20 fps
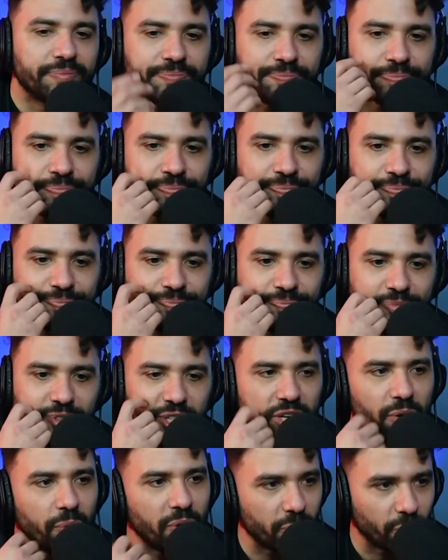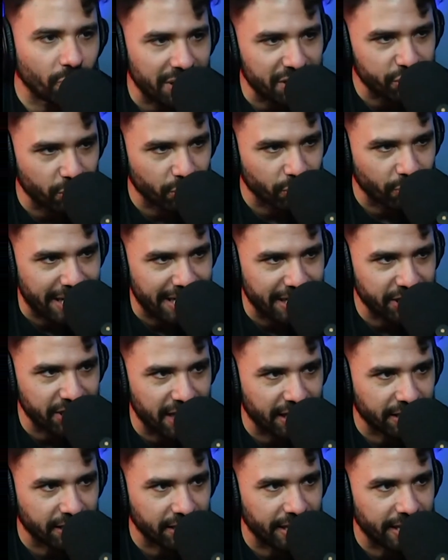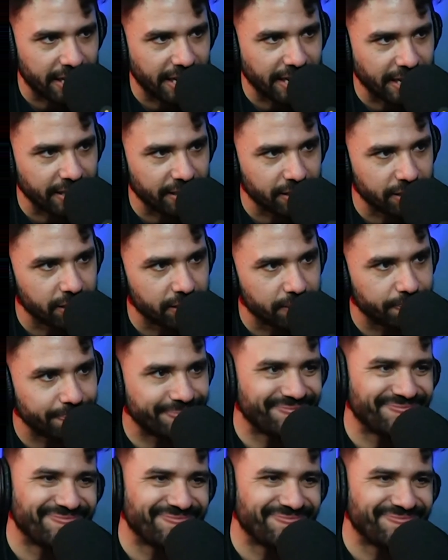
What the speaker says: do you know what retrograde ejaculating is?